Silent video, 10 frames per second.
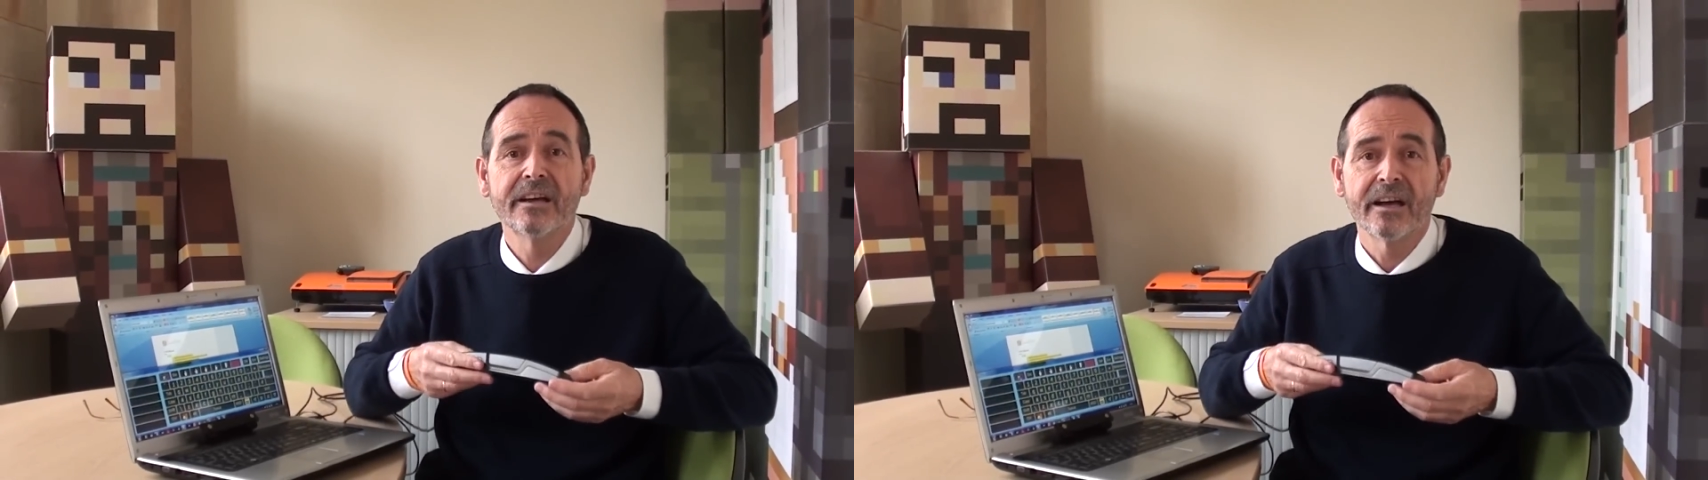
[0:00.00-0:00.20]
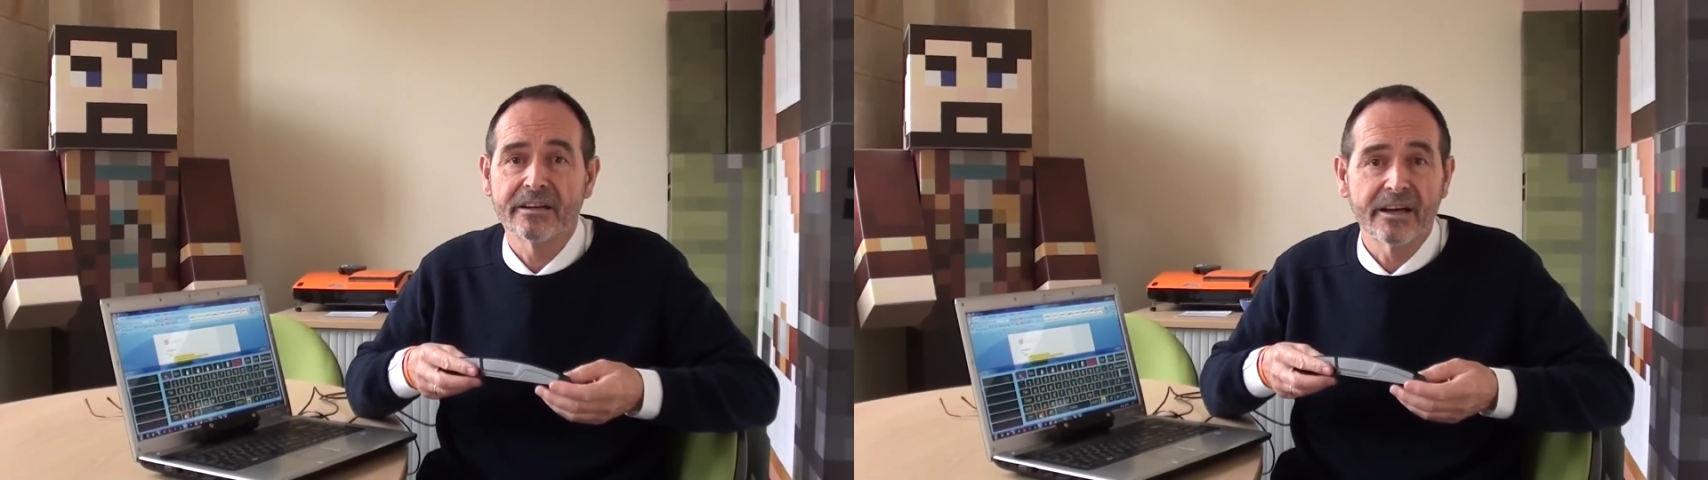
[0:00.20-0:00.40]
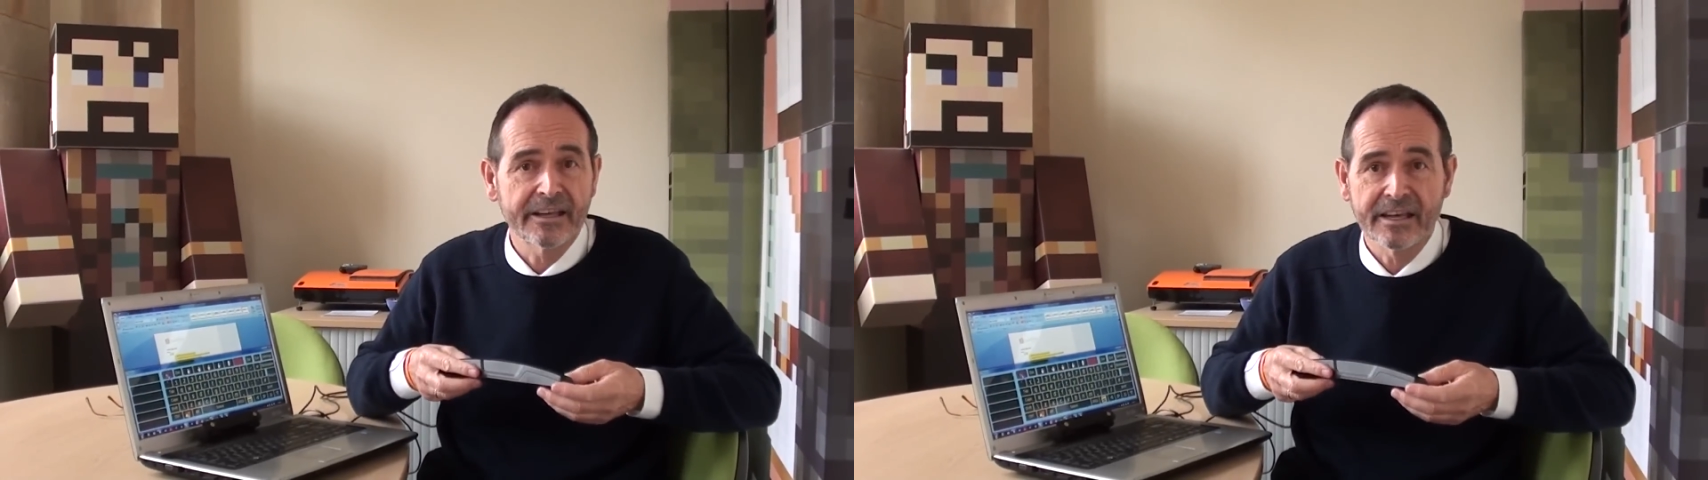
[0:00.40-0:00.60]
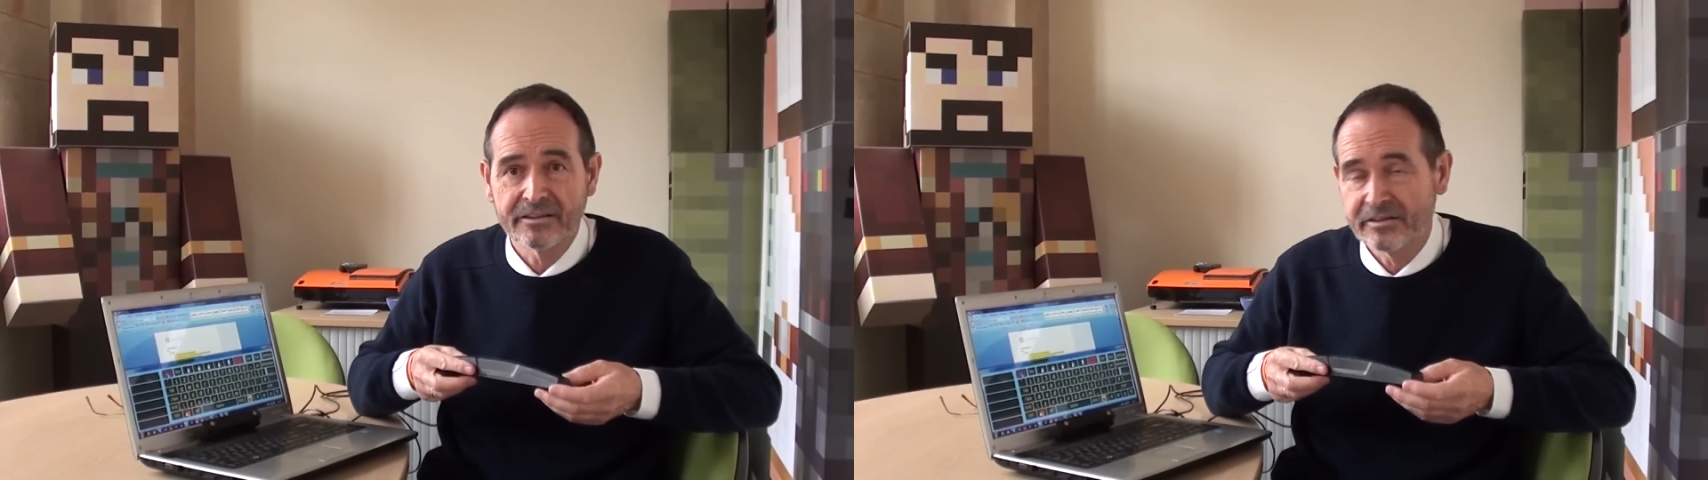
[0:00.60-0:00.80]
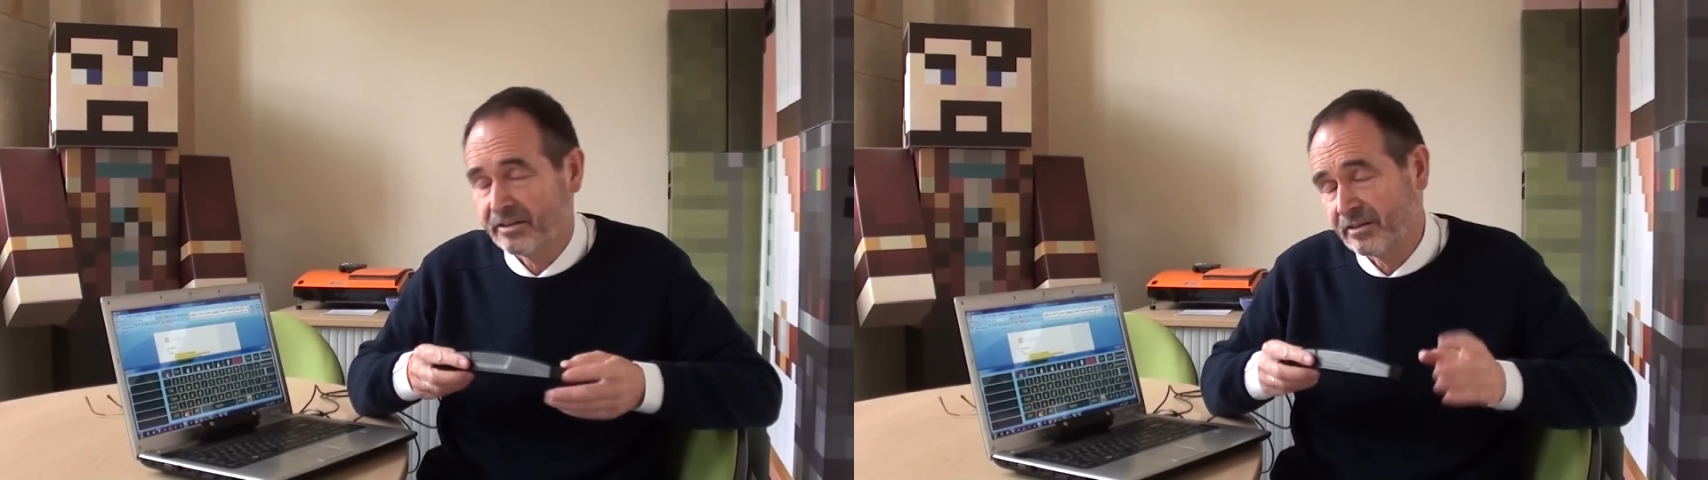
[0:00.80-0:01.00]
an
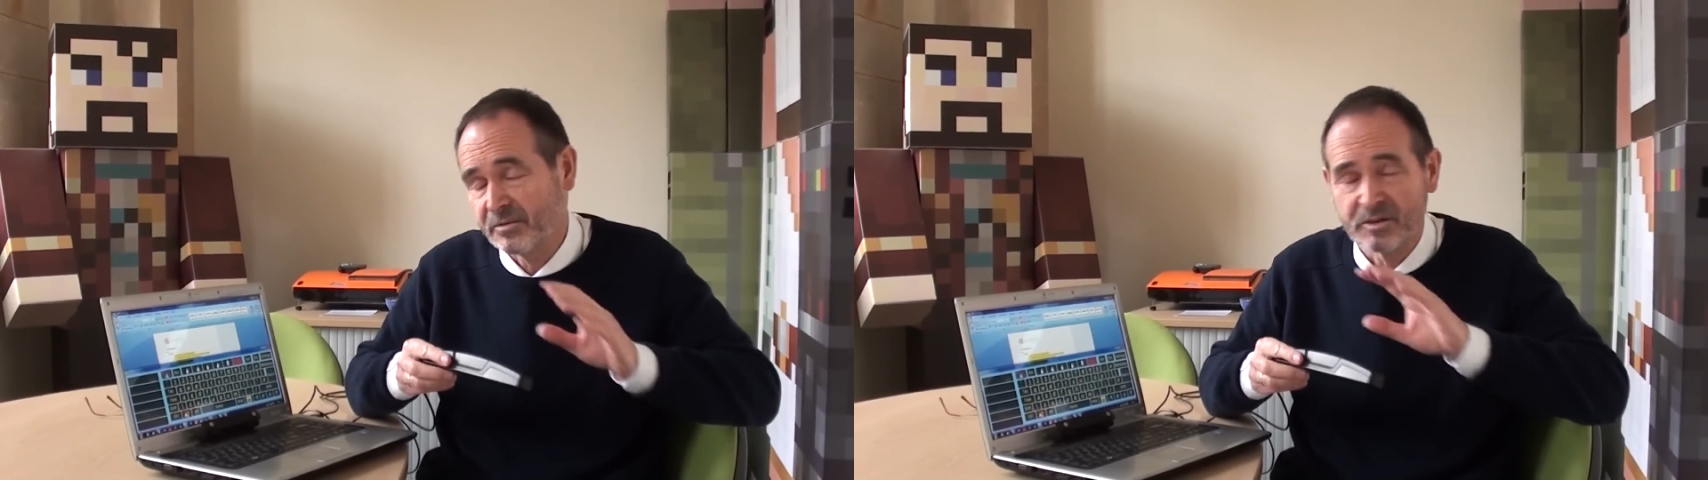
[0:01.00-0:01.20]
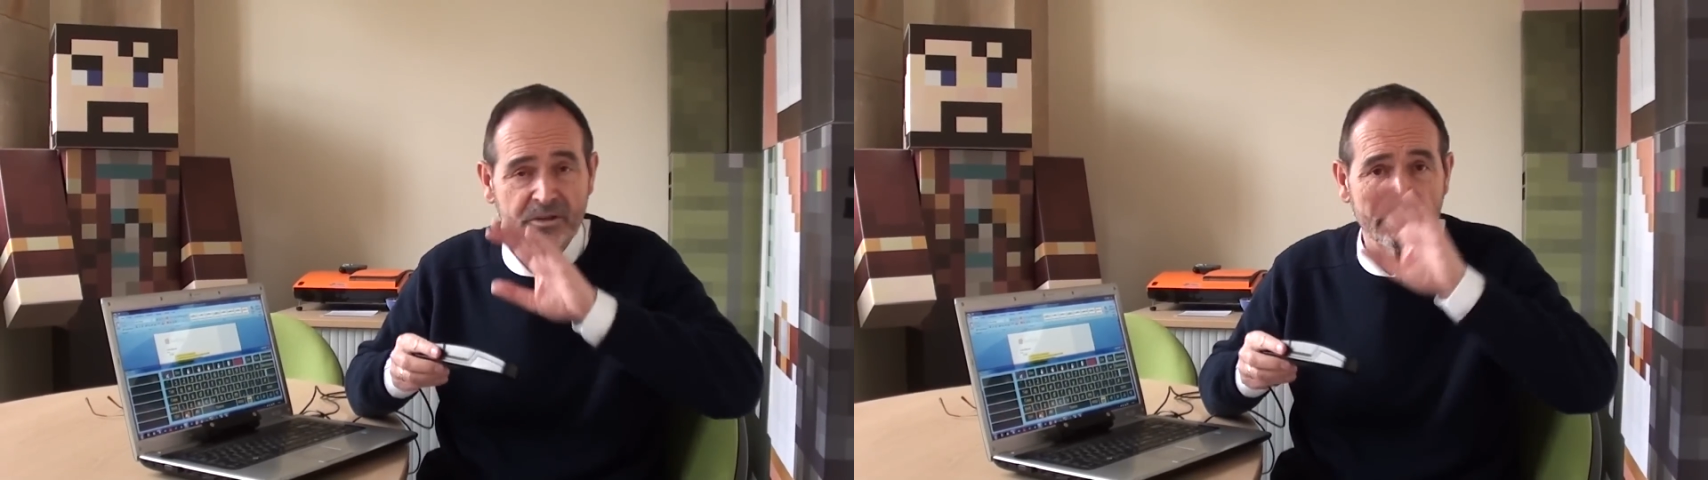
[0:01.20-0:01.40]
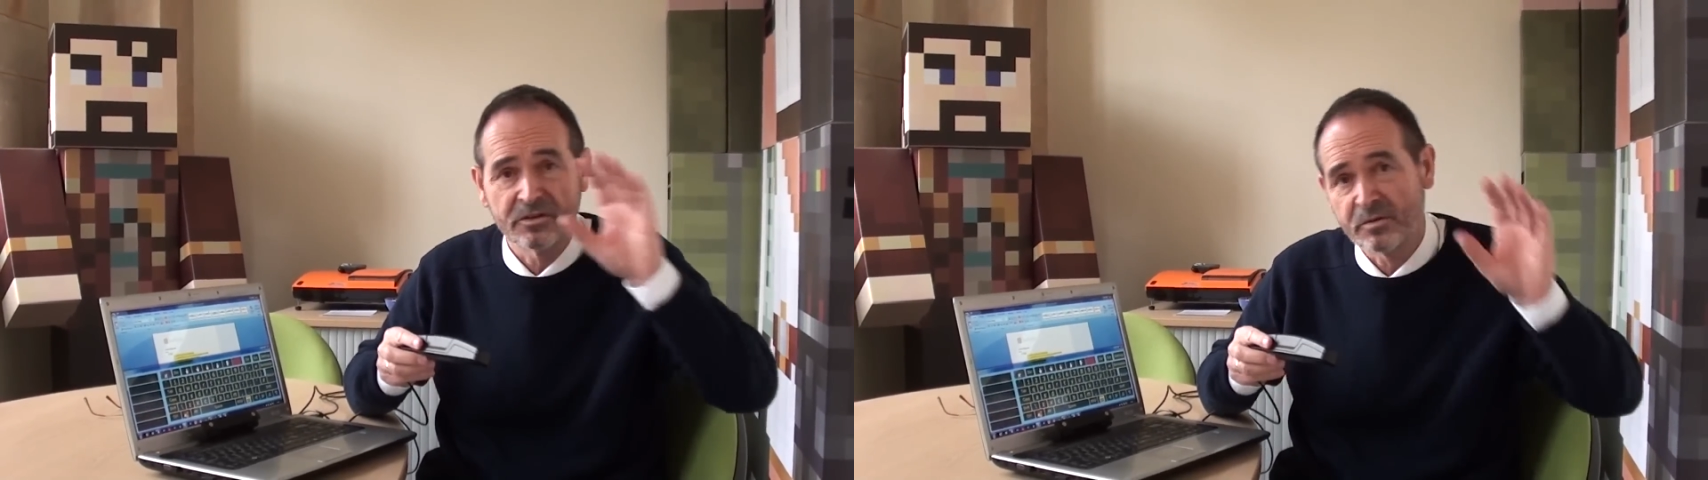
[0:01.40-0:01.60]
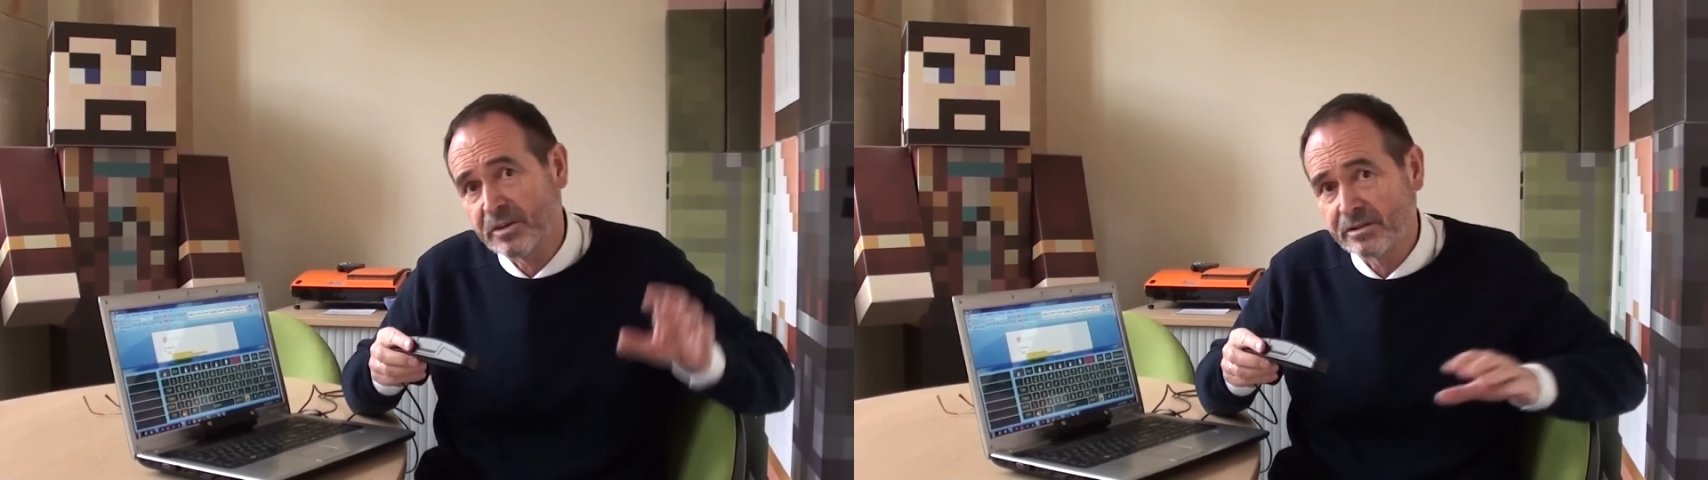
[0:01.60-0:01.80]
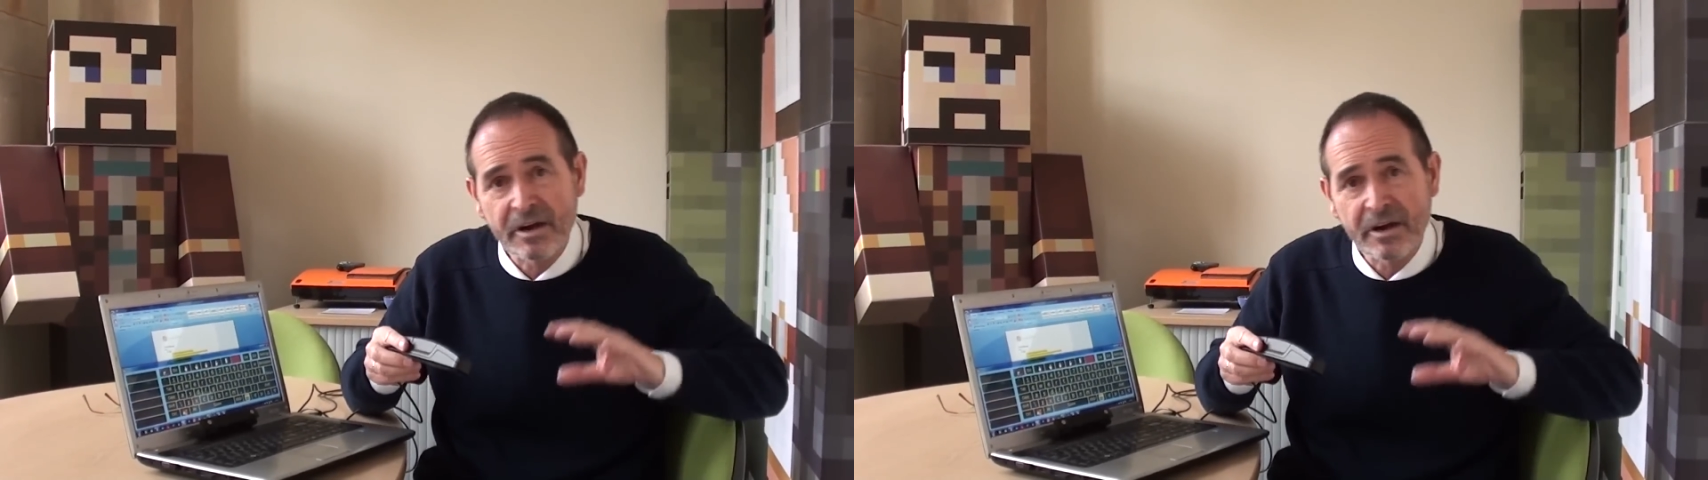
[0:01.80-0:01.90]
iGaze system to be used with a